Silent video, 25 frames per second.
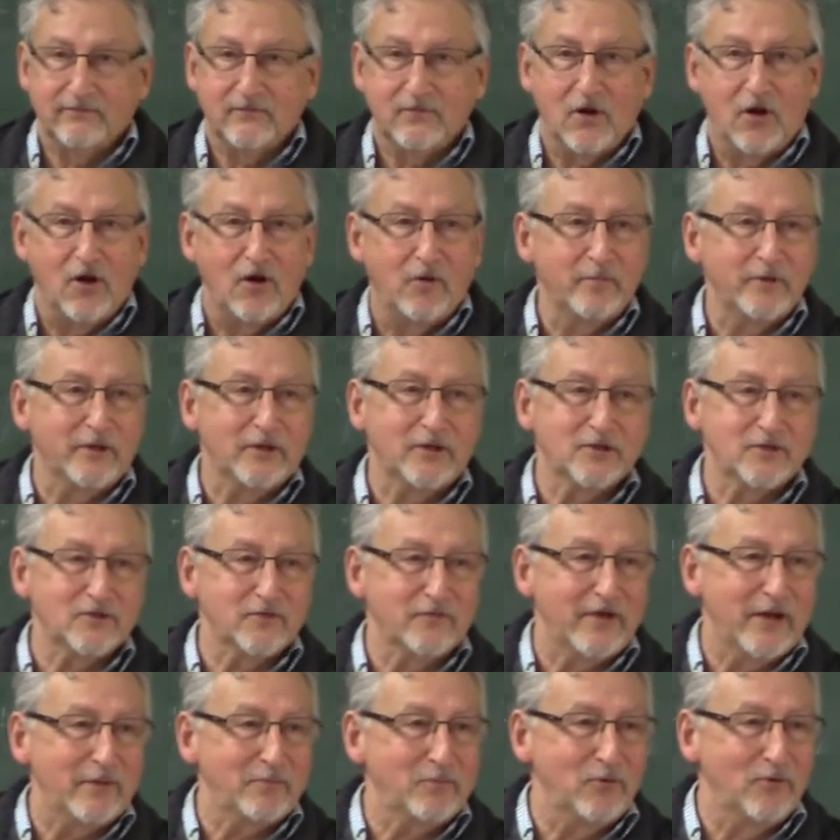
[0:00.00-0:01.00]
All because
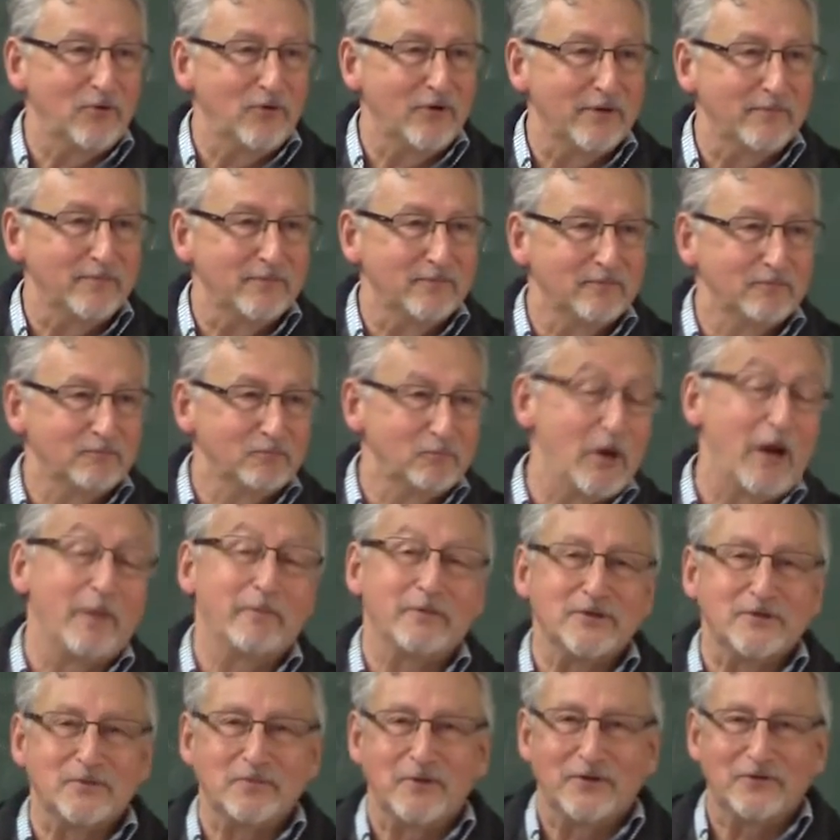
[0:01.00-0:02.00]
of that poem.
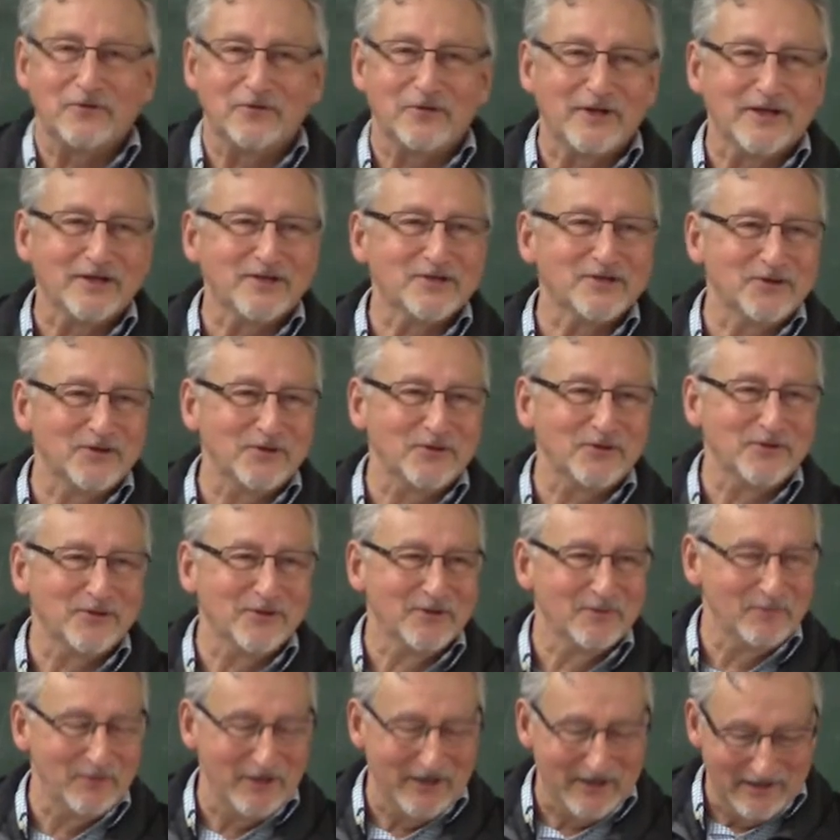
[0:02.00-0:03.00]
Probably some other things too,
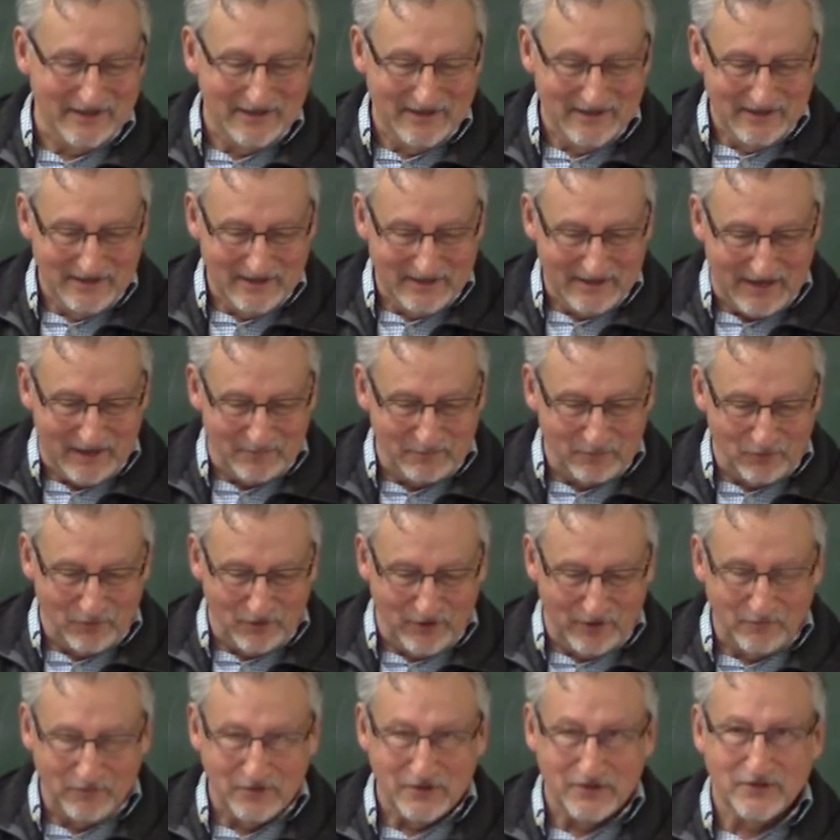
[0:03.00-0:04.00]
but that
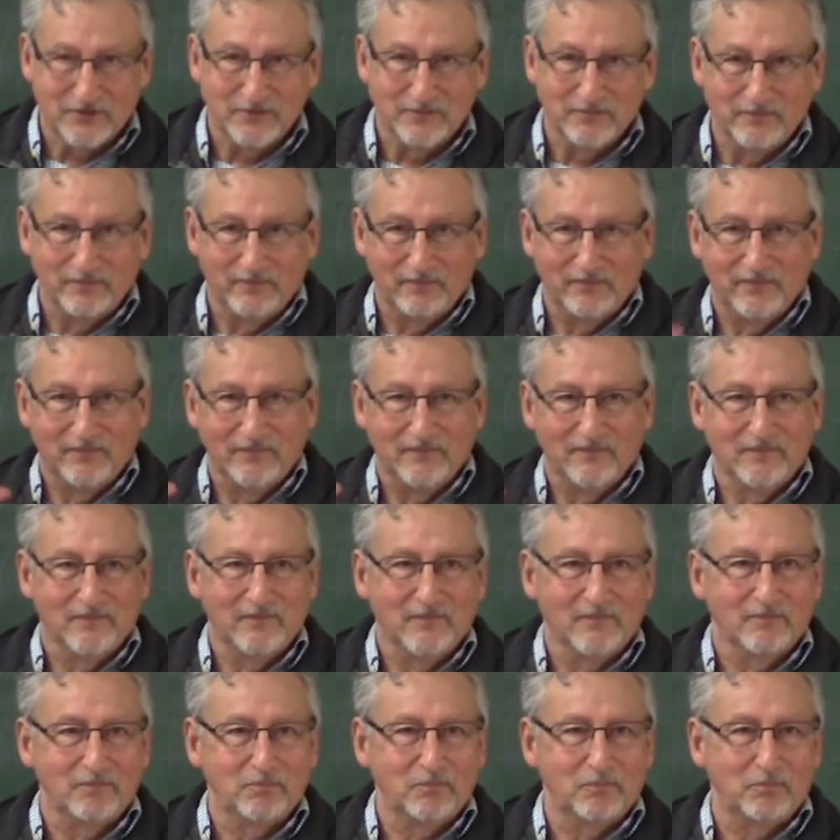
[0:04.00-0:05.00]
poem was
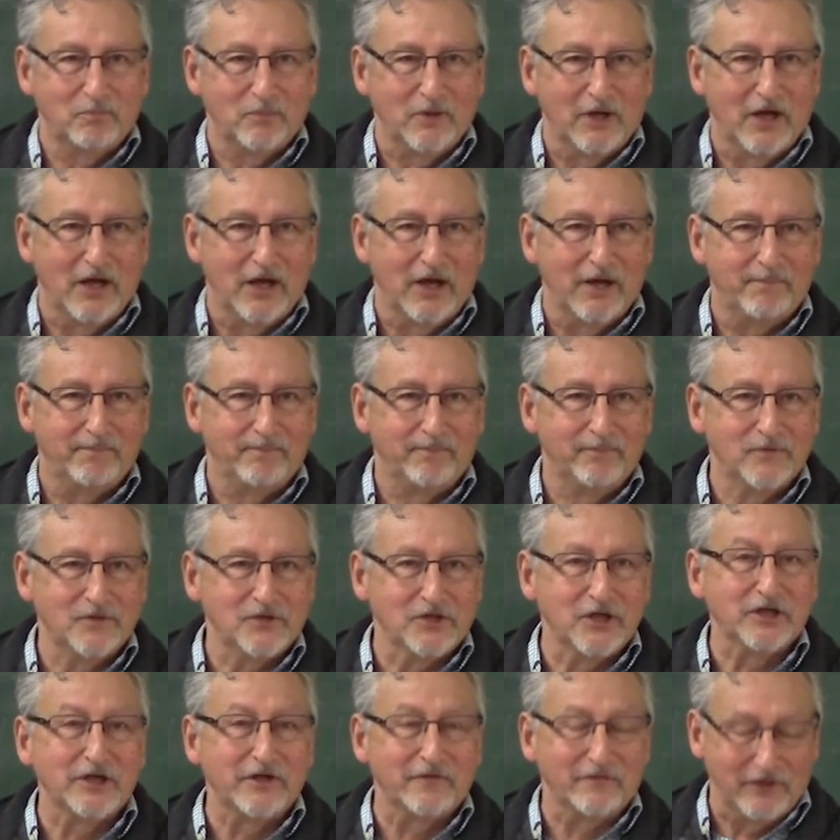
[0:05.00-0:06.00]
uh,
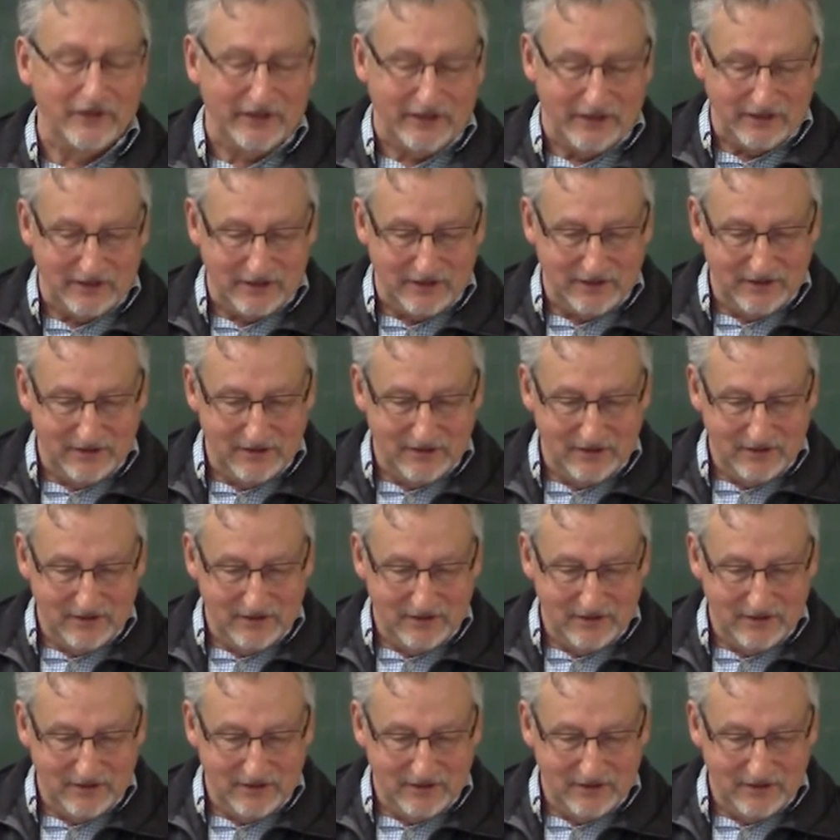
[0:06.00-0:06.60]
significant.